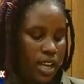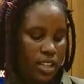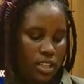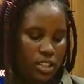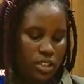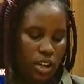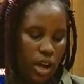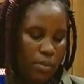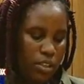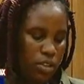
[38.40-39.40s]
Now this is your
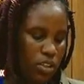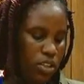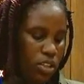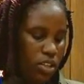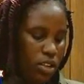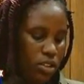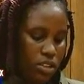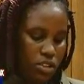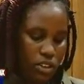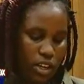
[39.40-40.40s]
opportunity to tell
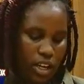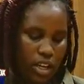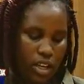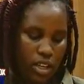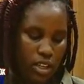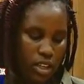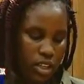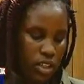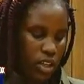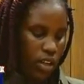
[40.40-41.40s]
the jury. This
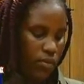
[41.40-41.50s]
diversion